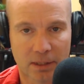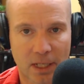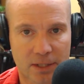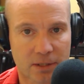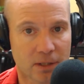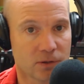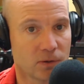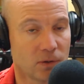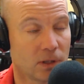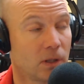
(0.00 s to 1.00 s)
that's not
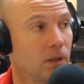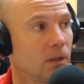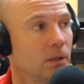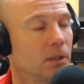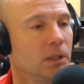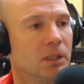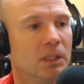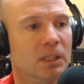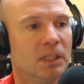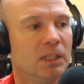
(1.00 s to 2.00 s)
true at all.
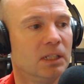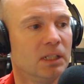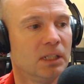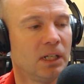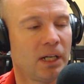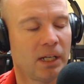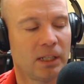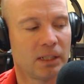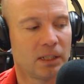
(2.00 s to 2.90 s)
I